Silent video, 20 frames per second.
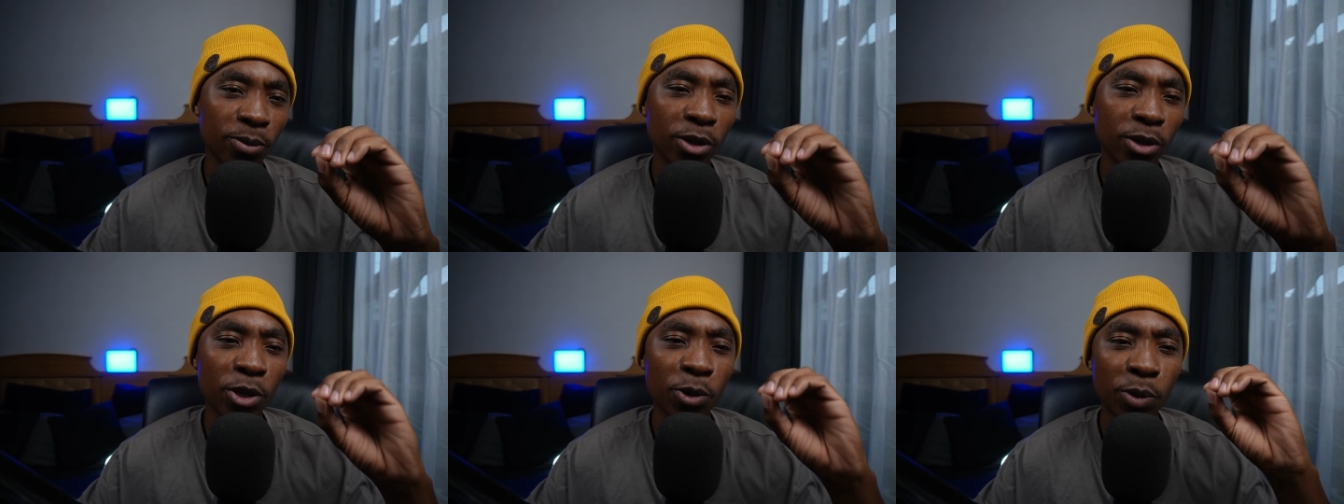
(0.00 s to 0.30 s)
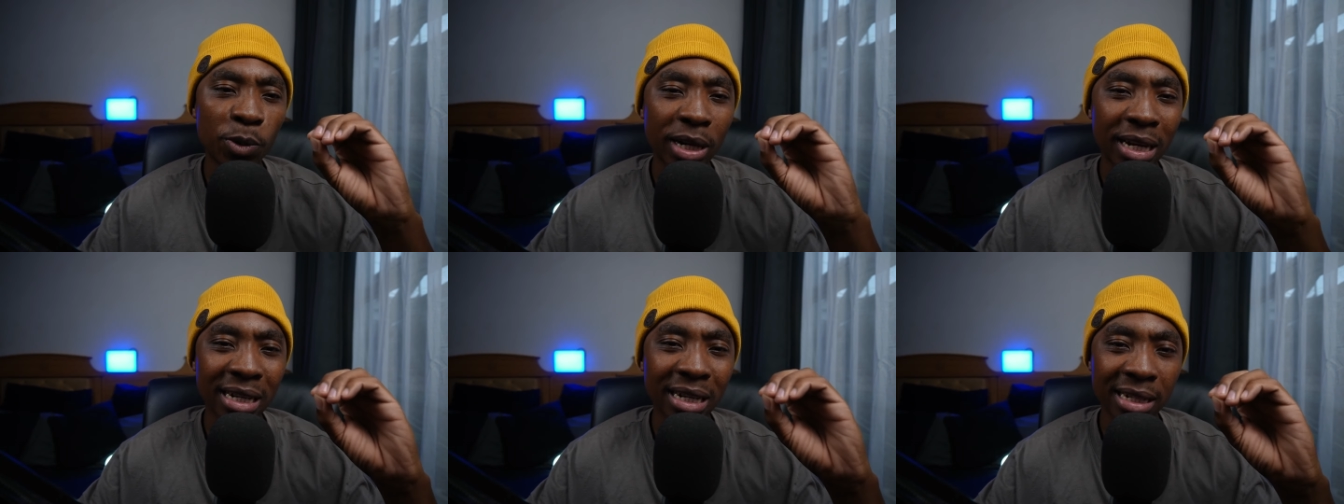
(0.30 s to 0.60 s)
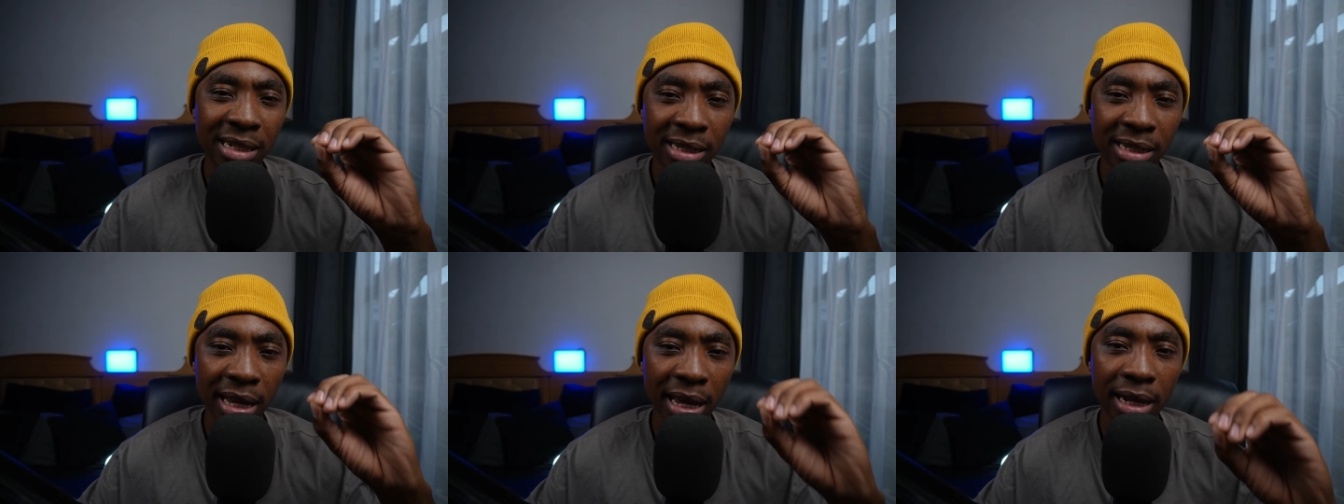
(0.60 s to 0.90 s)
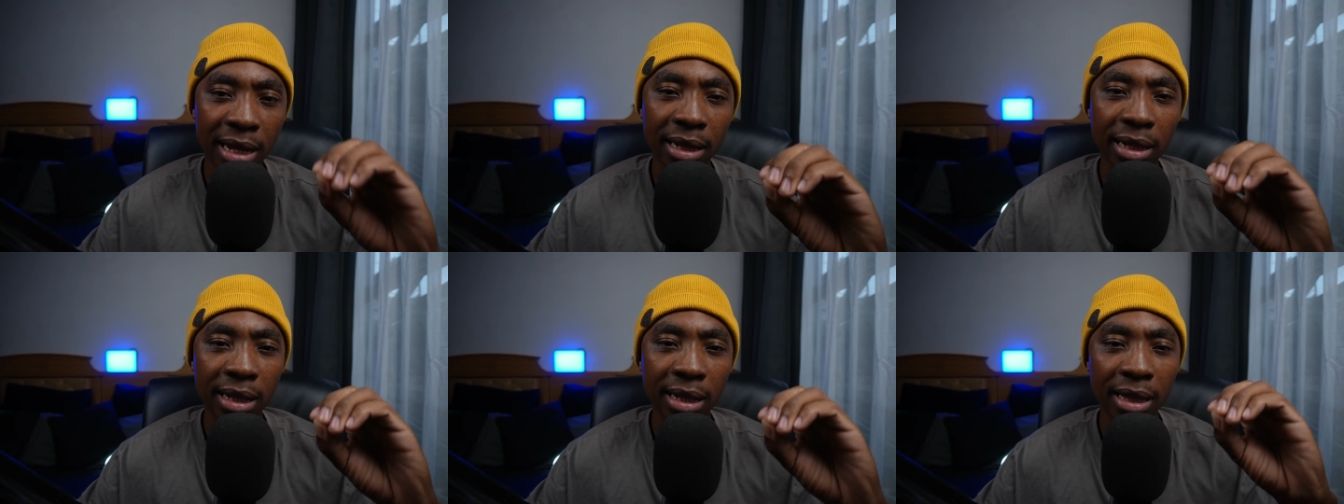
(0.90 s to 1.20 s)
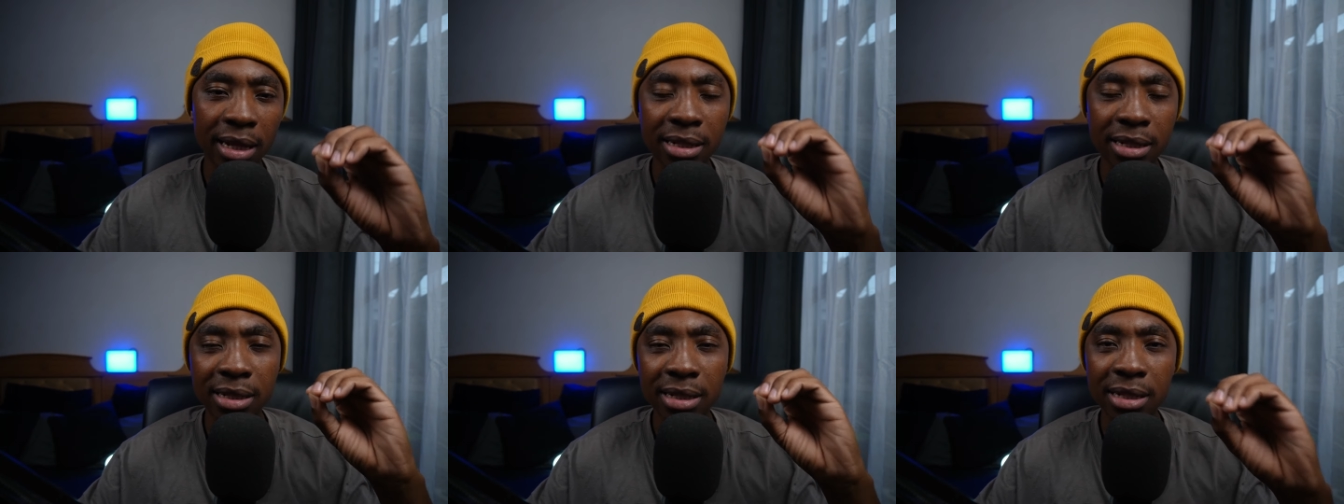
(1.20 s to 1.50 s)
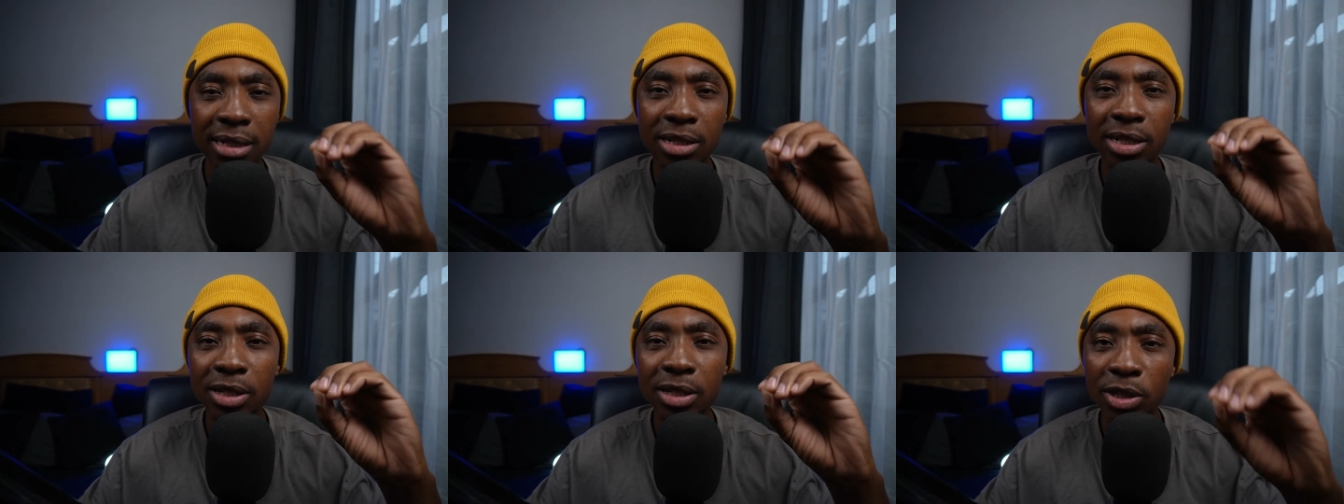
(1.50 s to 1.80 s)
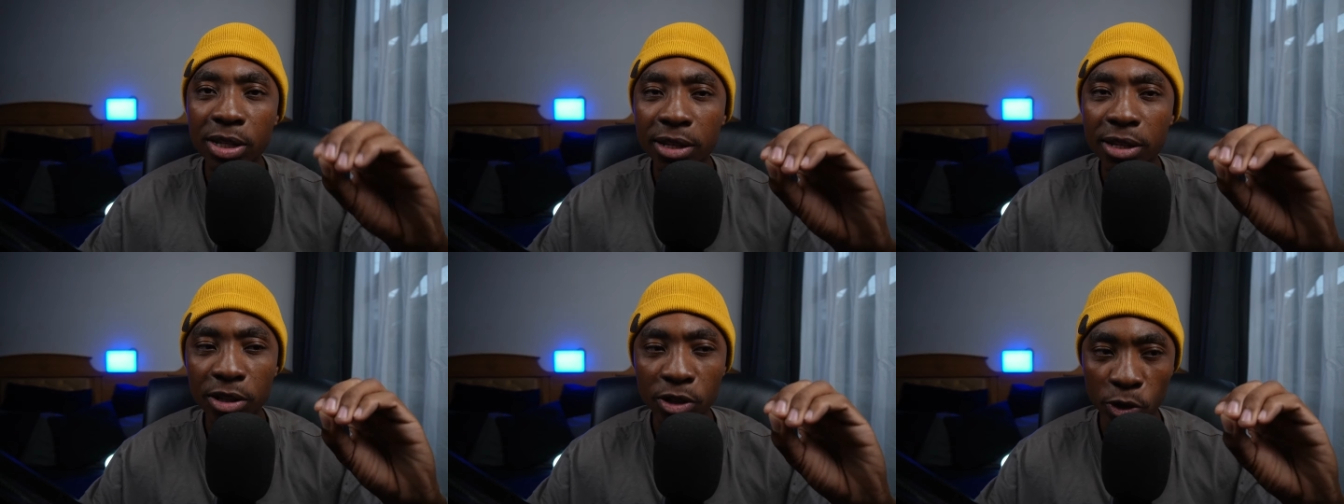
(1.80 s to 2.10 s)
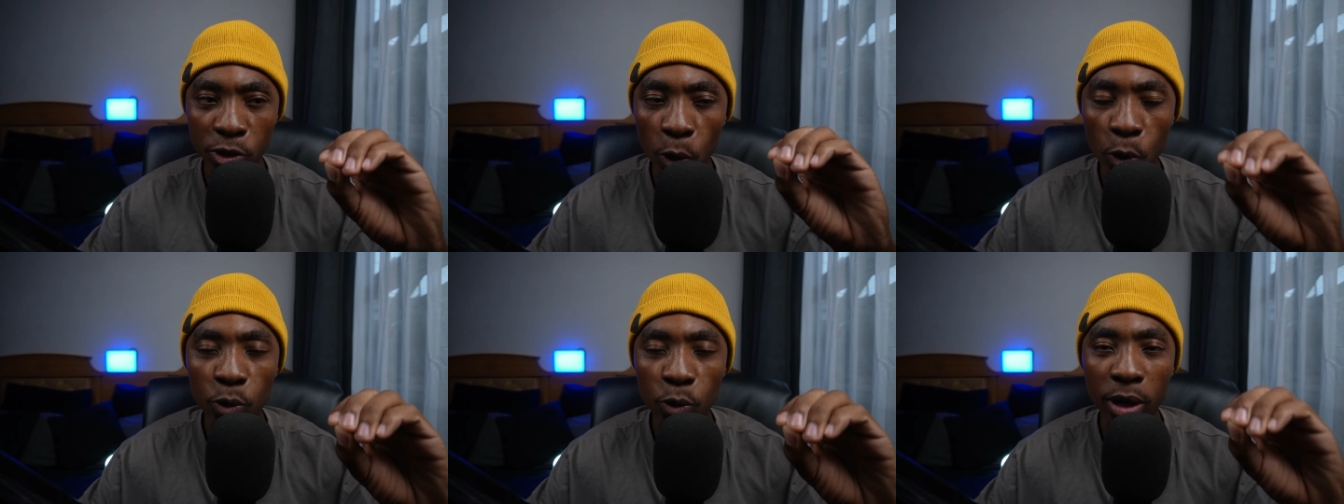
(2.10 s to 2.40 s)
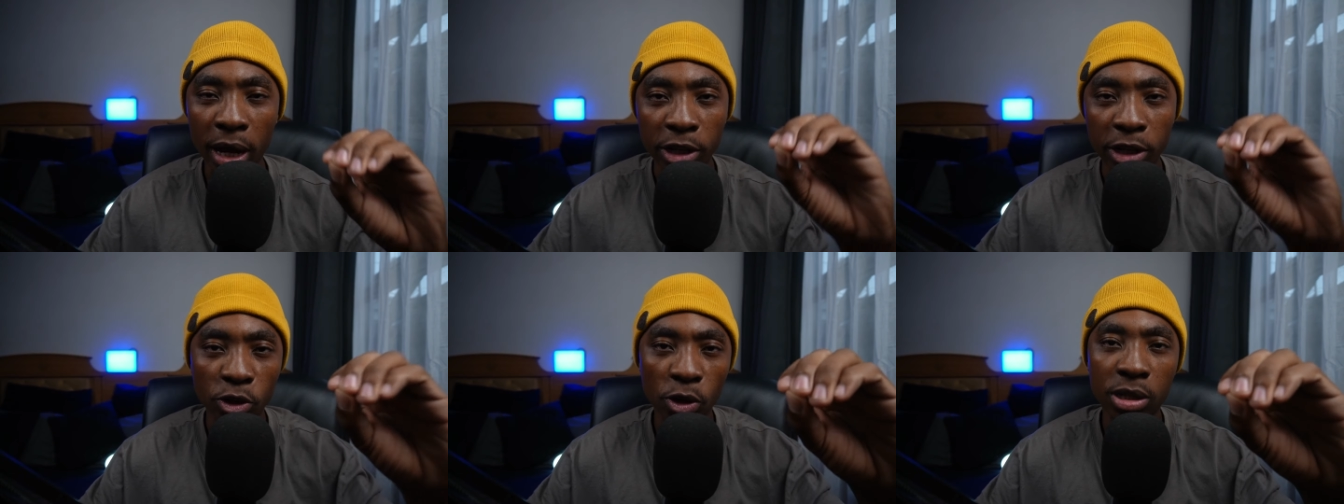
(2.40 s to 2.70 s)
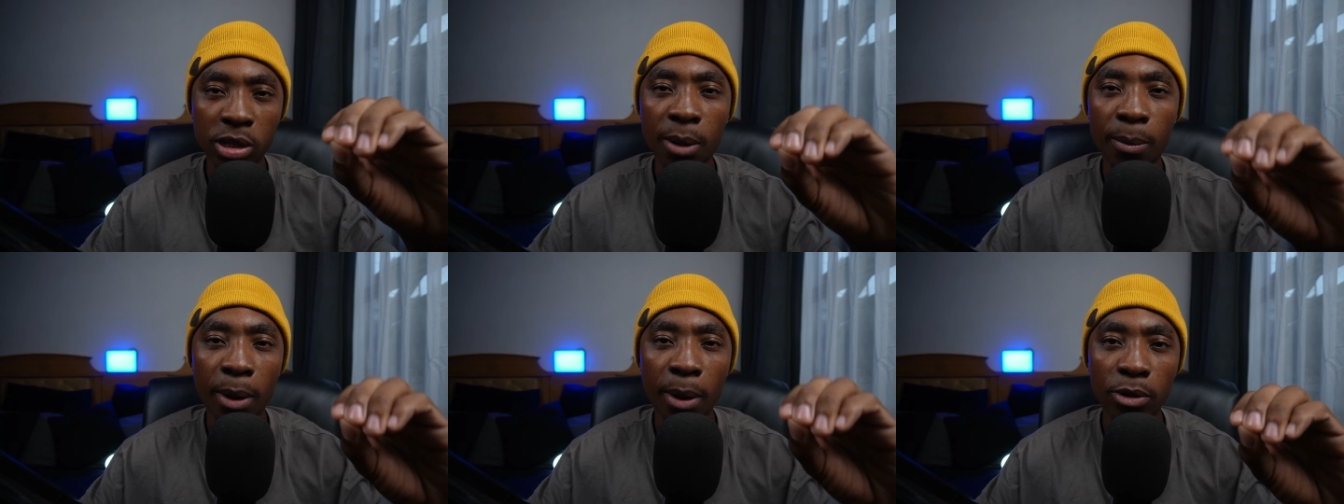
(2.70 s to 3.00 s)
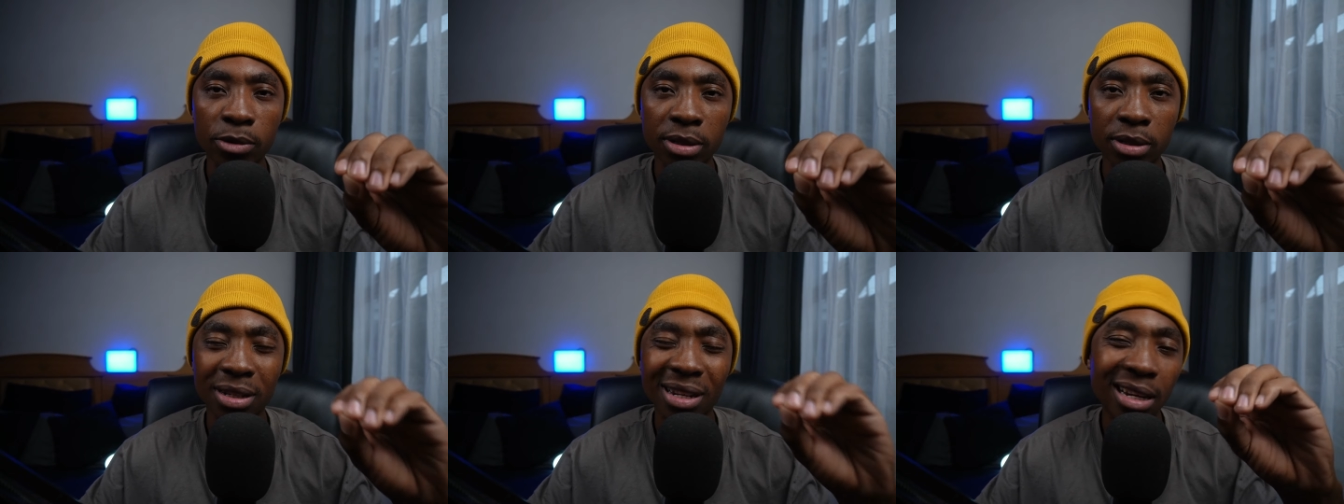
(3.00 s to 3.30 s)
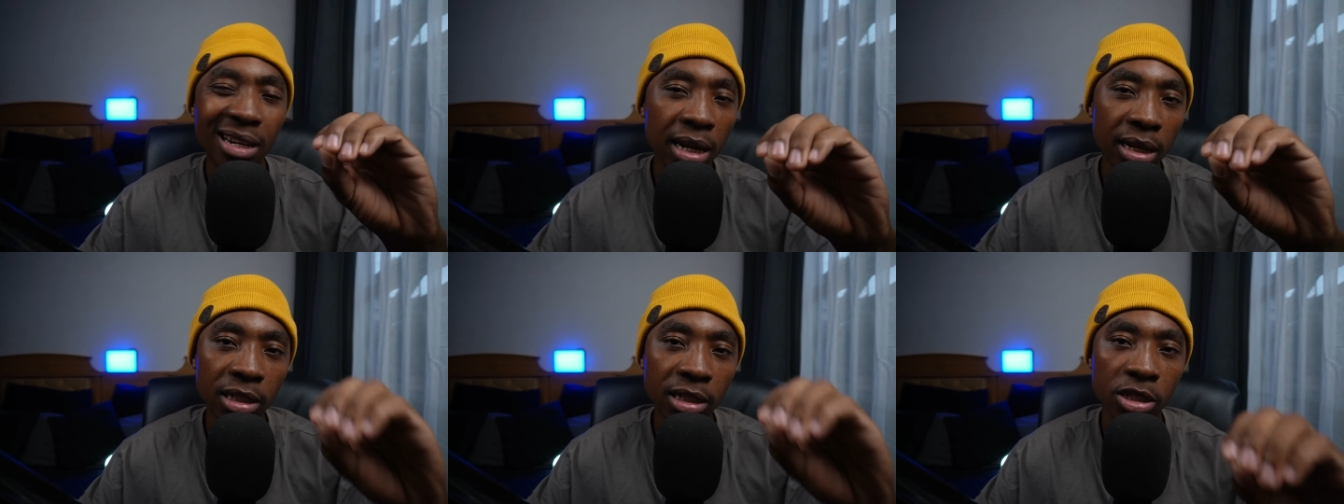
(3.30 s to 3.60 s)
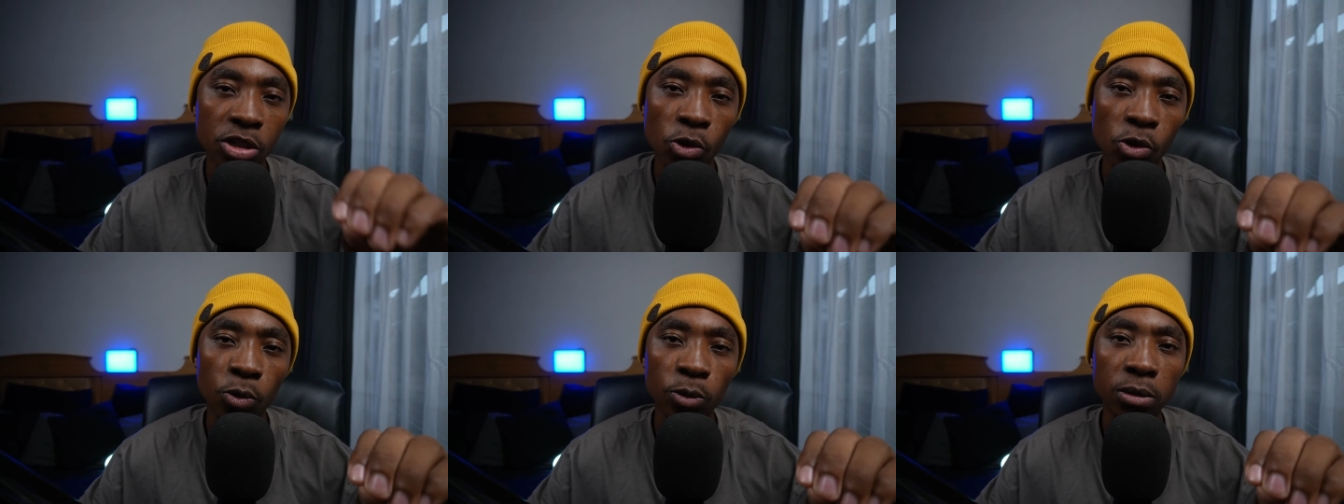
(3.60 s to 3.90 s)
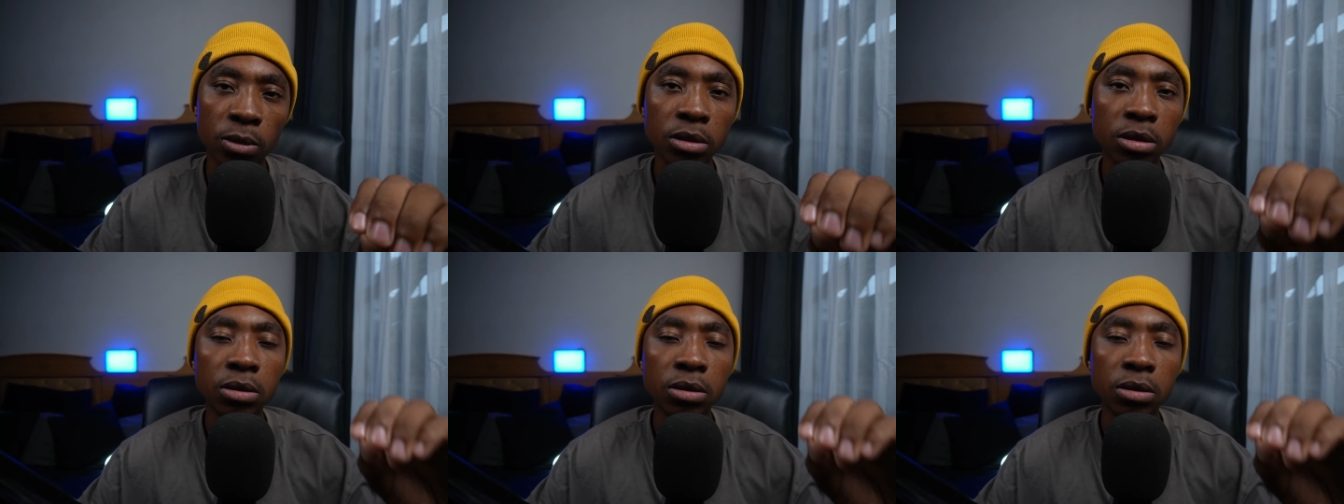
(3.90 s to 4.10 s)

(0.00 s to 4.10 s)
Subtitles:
you will understand there's this zone I talked about, the danger zone.